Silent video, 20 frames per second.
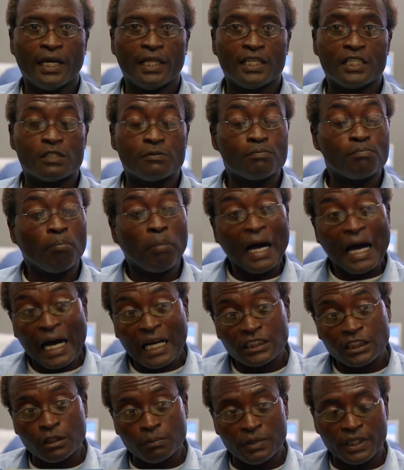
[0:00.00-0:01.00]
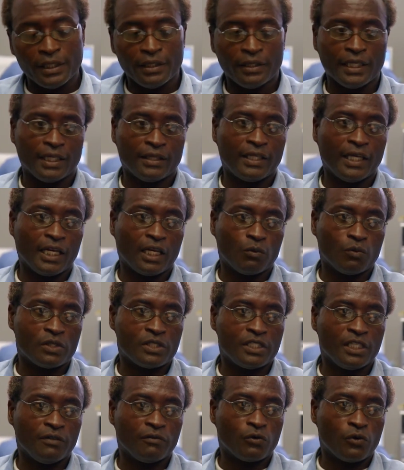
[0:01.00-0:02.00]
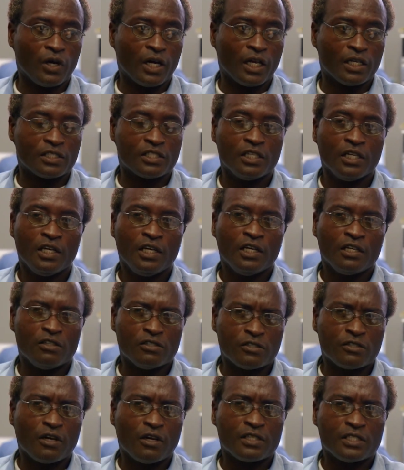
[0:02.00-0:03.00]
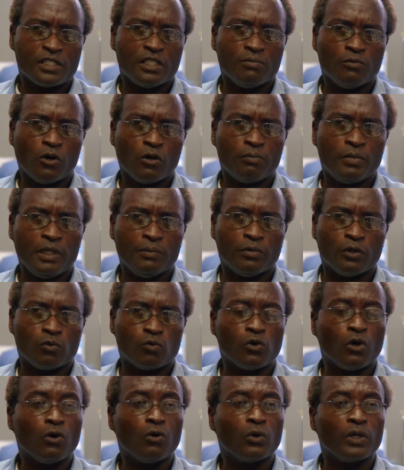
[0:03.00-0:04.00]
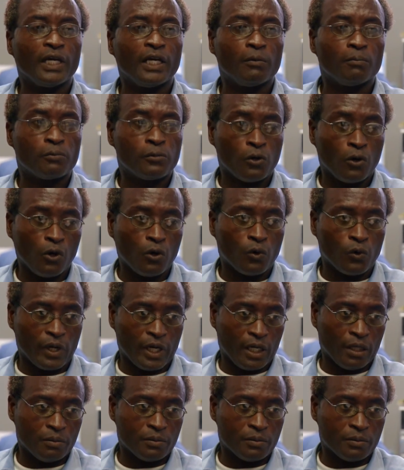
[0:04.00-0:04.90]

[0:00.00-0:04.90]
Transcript: 1 day of release from prison or jail. Obligation to always provide and promptly